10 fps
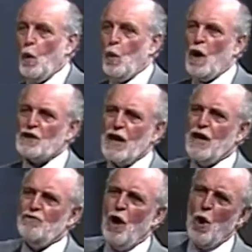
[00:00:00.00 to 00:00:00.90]
What
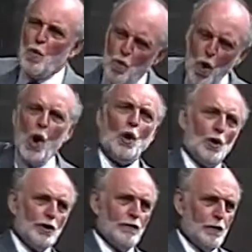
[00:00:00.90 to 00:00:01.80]
in the
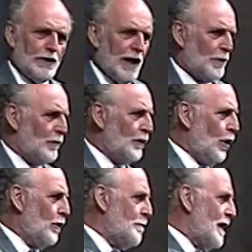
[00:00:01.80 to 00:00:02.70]
world have we done with
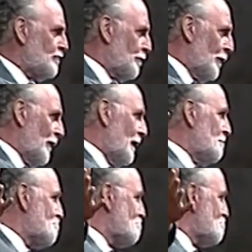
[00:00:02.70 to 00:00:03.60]
holy matrimony?